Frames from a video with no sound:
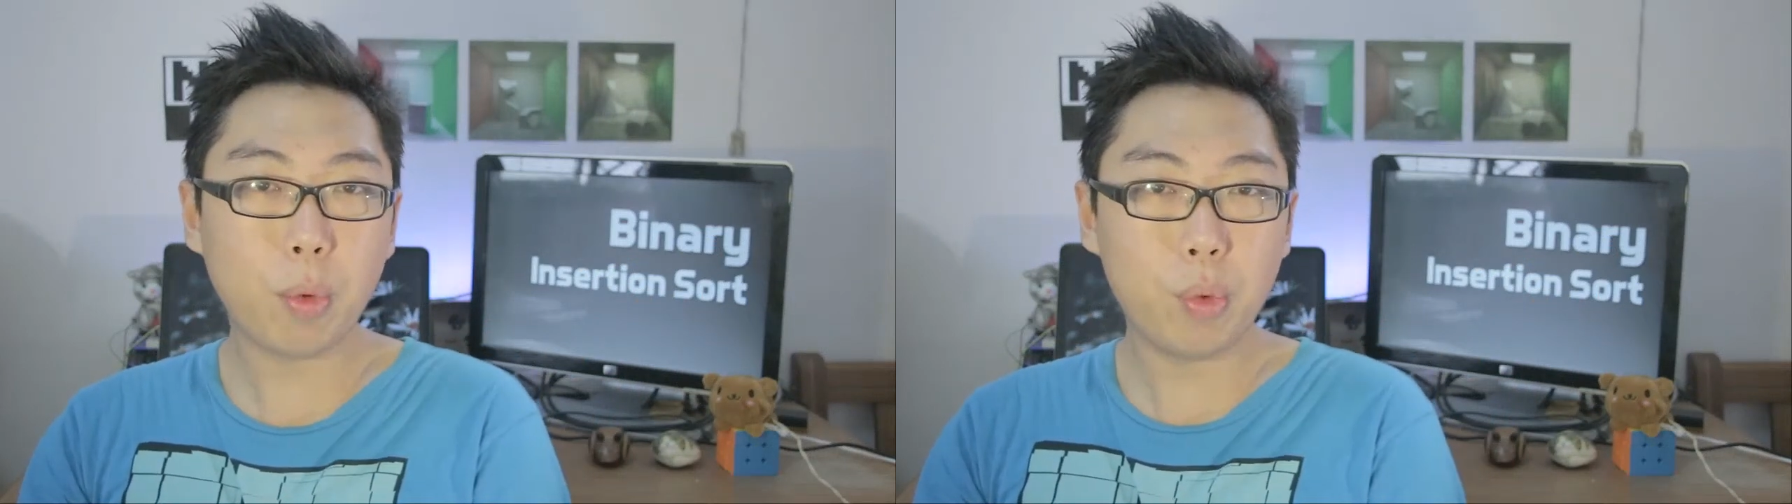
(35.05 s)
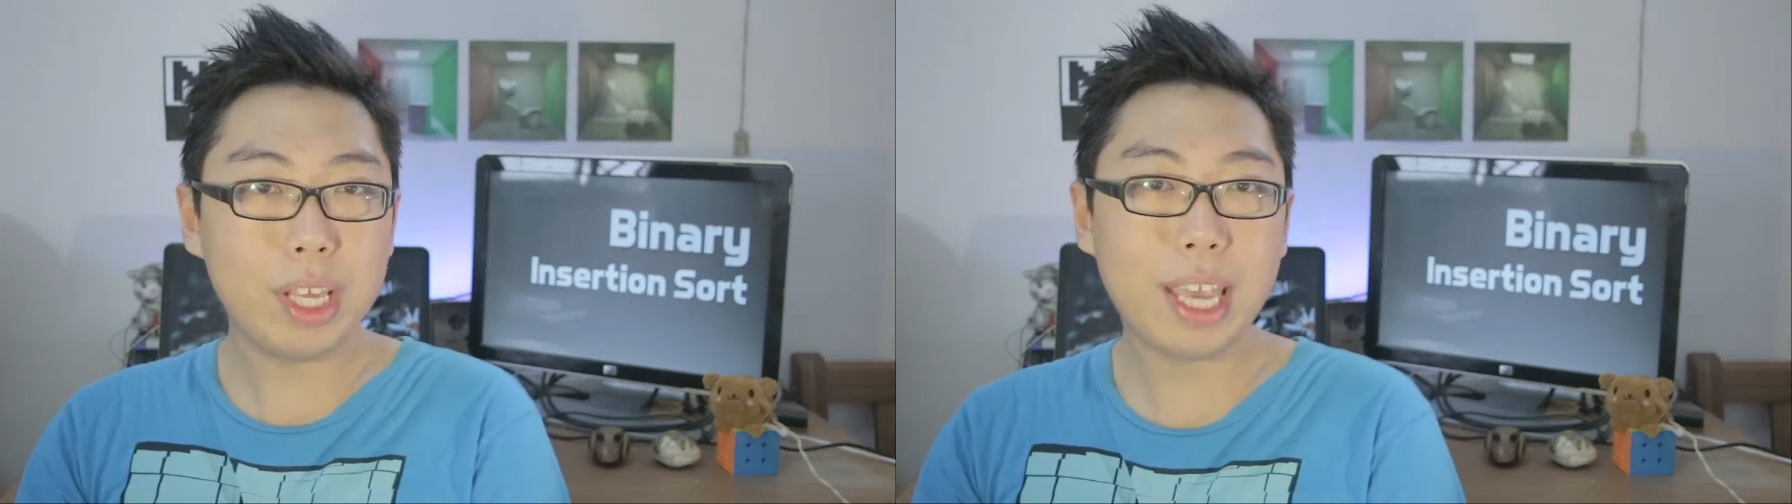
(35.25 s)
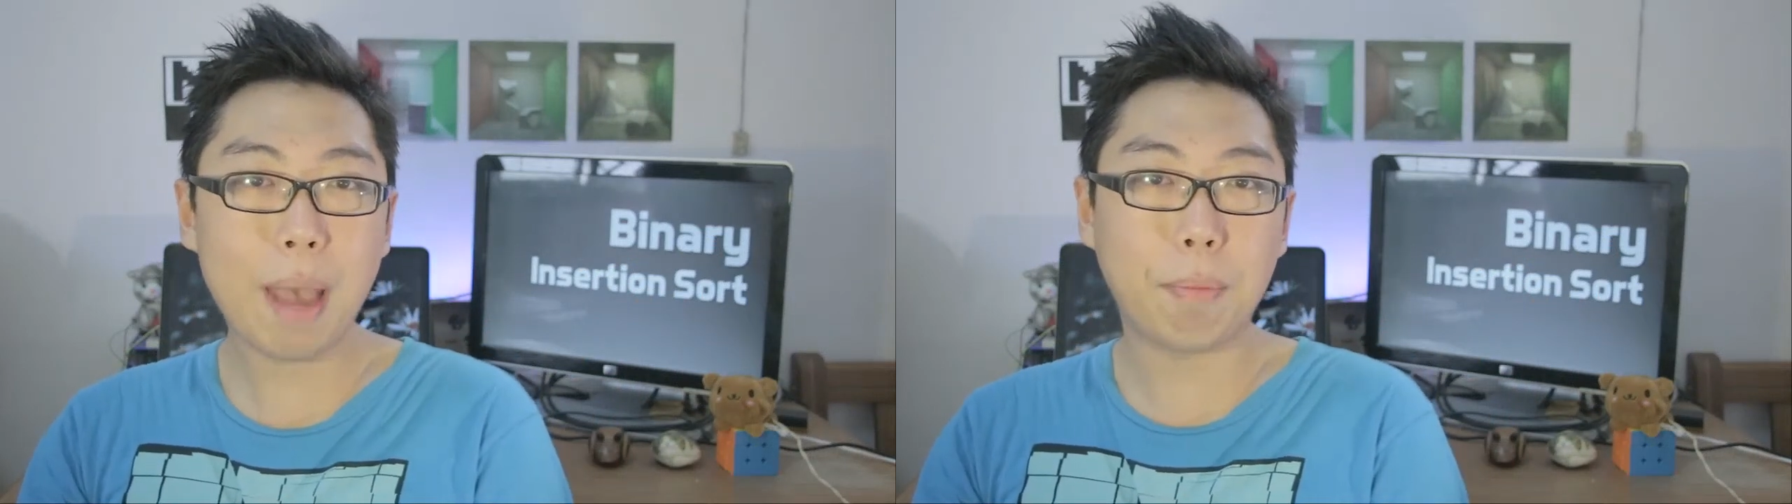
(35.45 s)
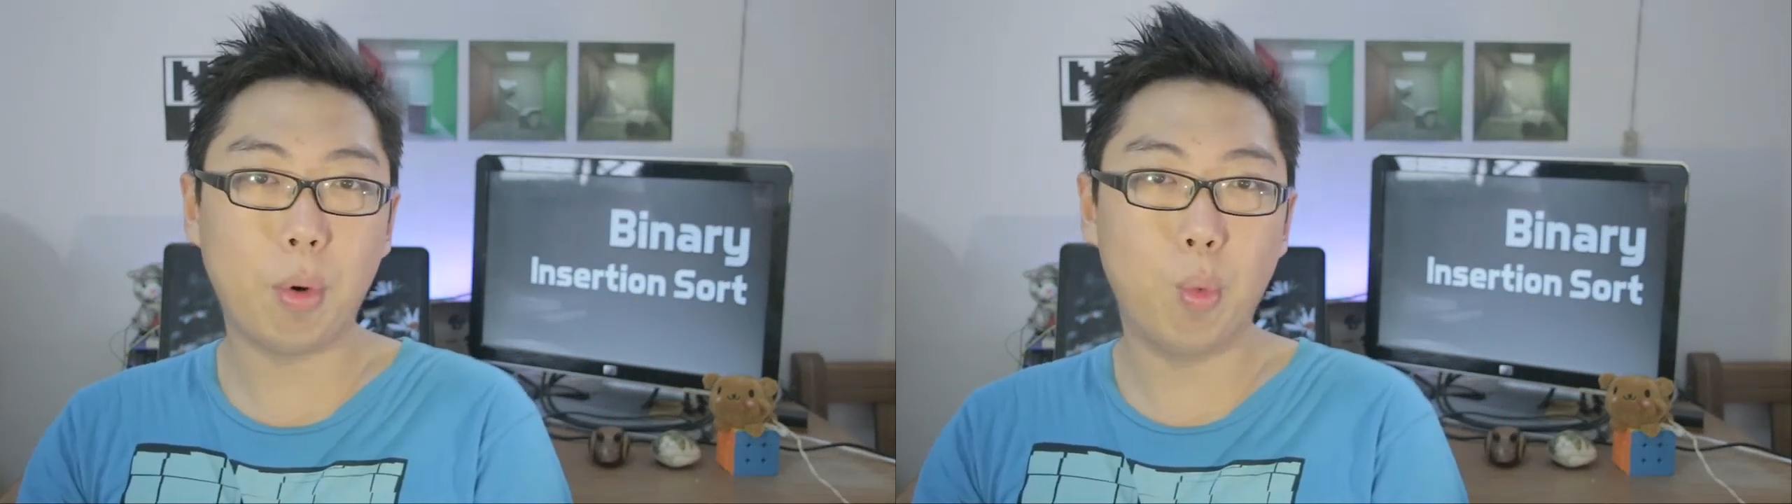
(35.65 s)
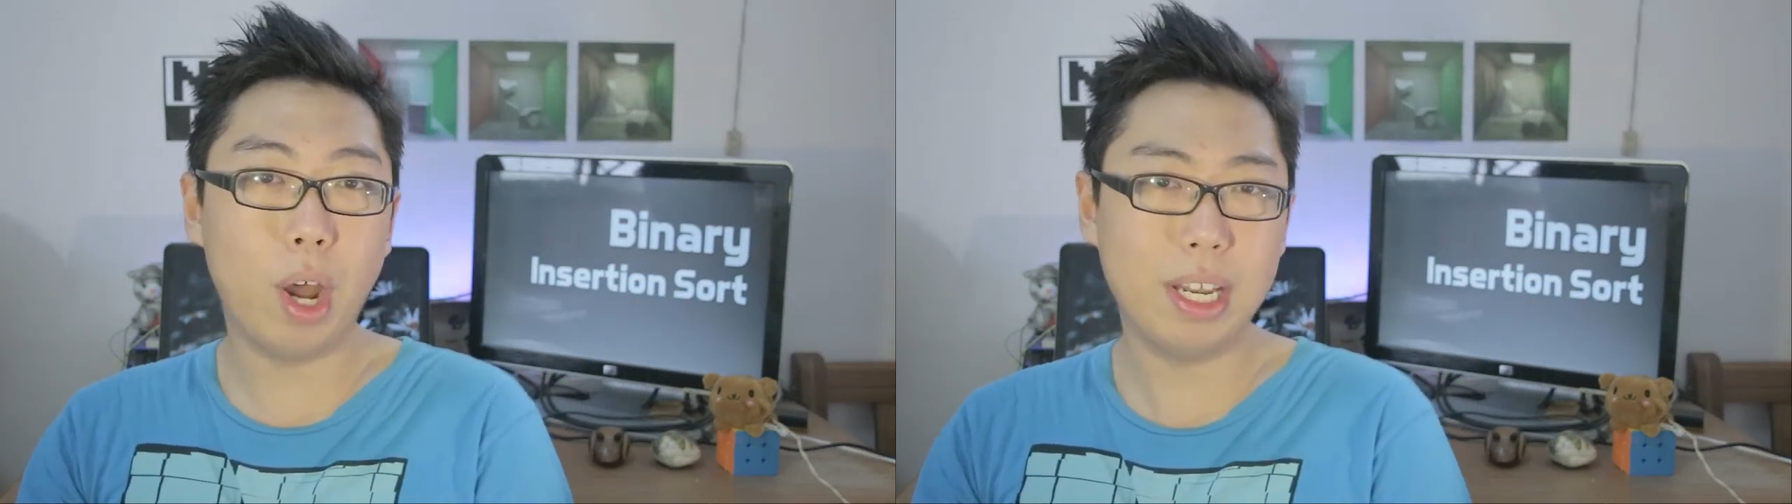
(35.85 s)
recap
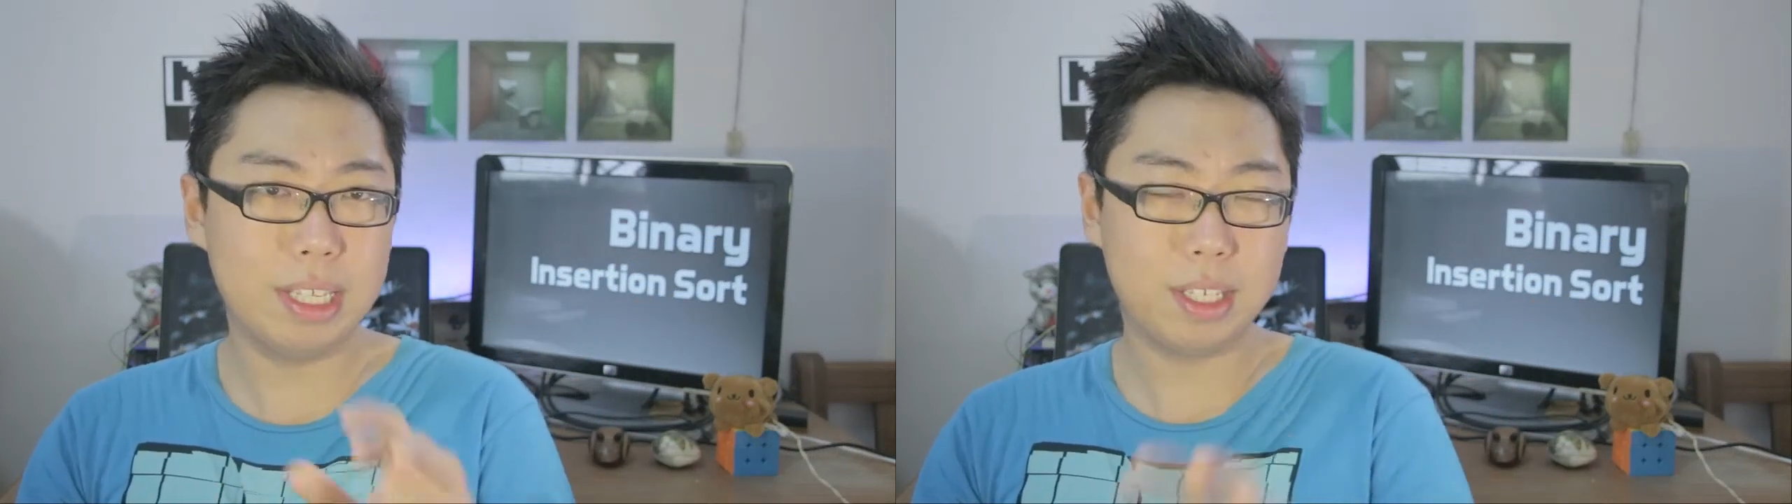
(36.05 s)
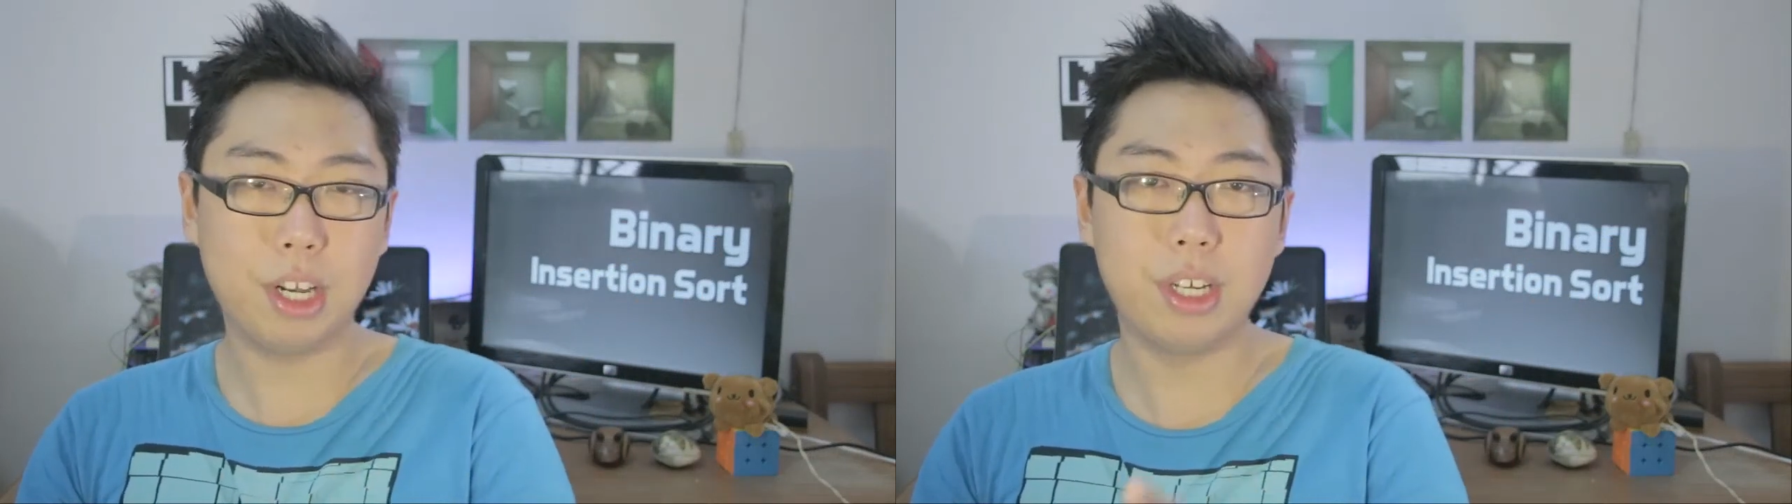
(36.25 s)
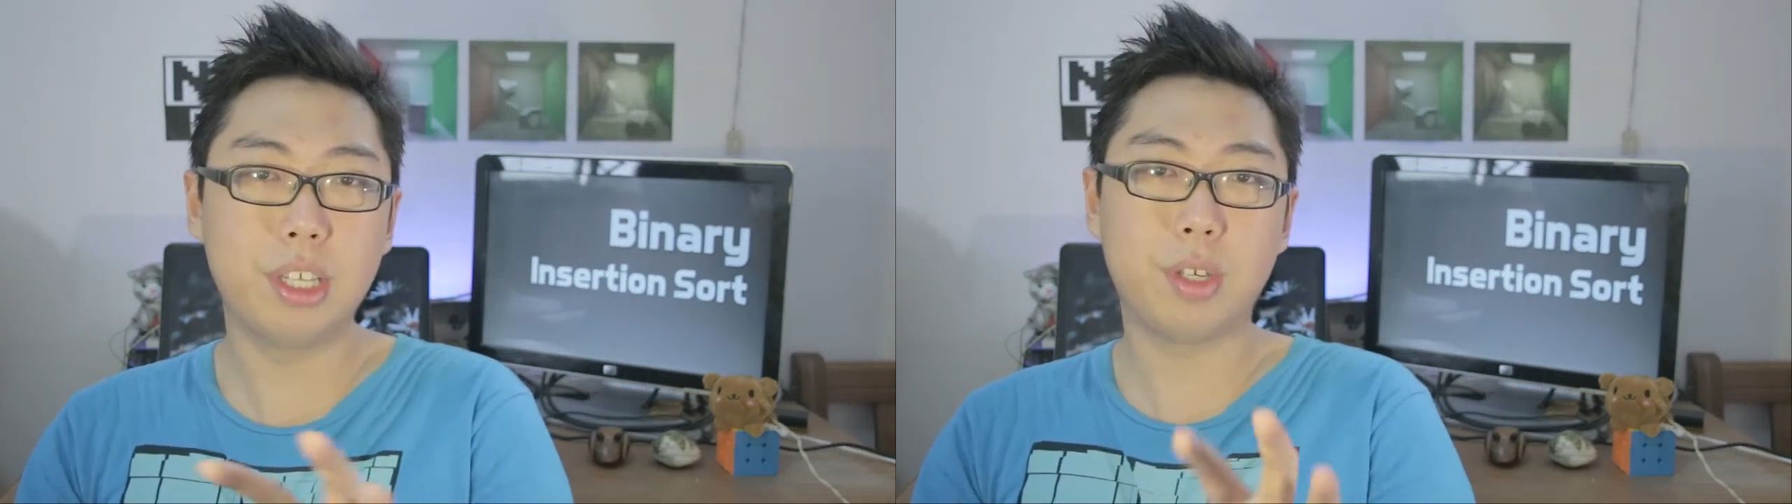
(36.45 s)
on what insertion